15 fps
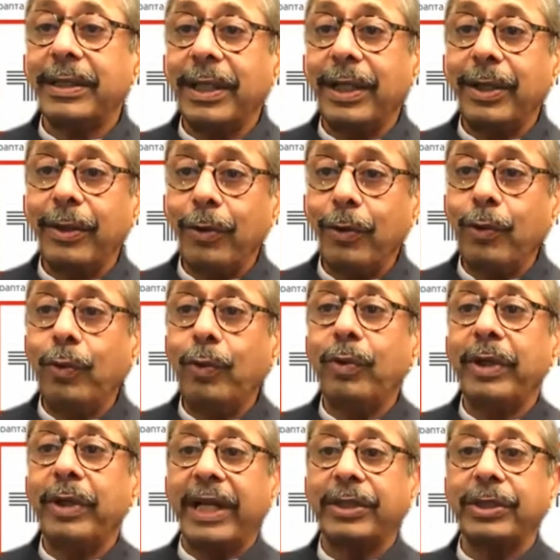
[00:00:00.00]
the
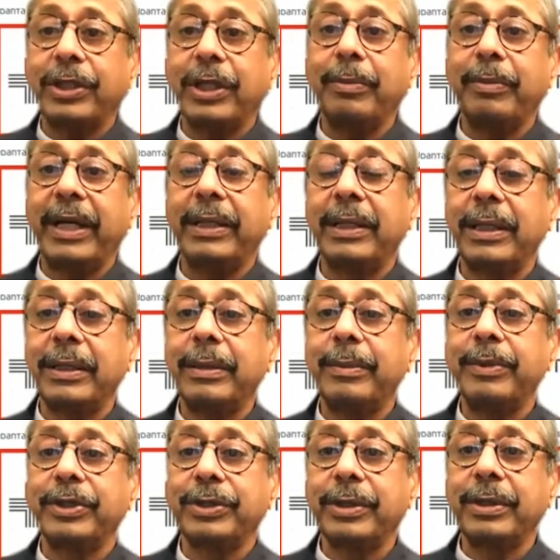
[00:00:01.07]
new National Medical
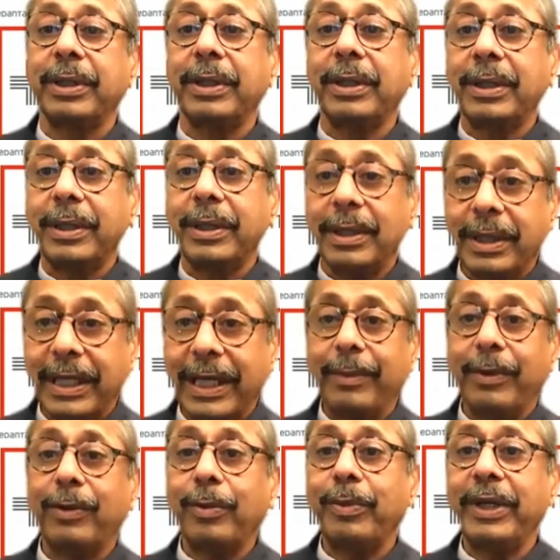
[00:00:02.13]
Commission
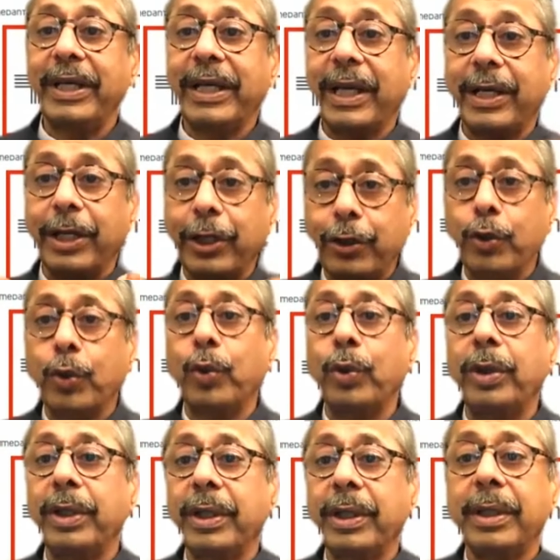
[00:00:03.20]
came into being and
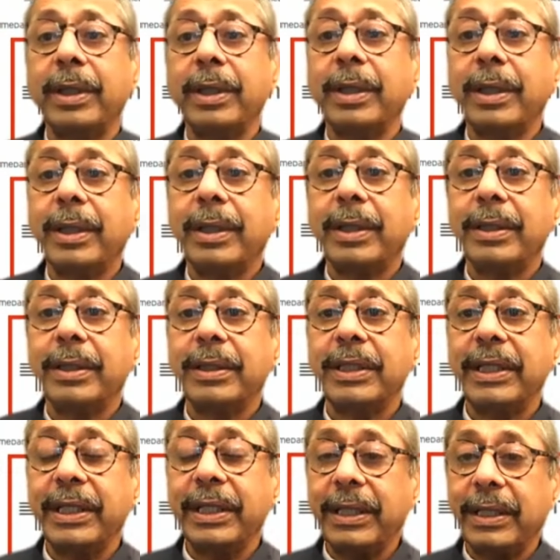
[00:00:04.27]
issued
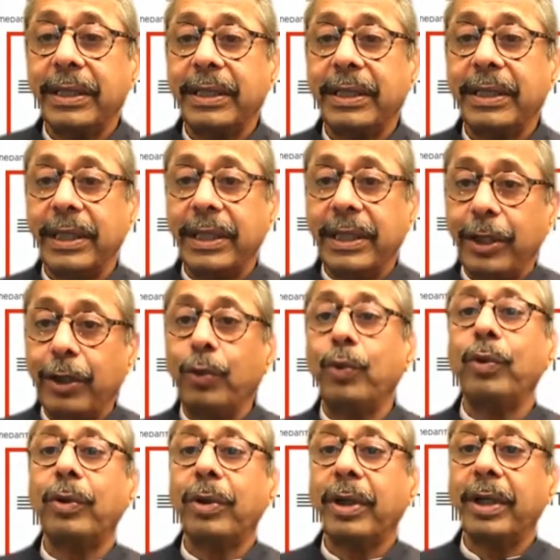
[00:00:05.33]
the
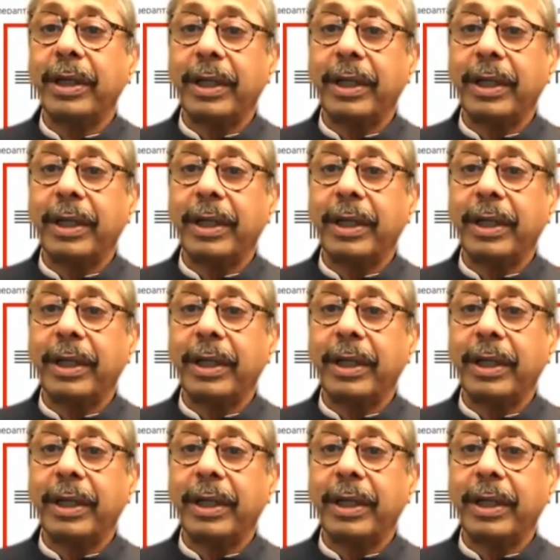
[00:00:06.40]
new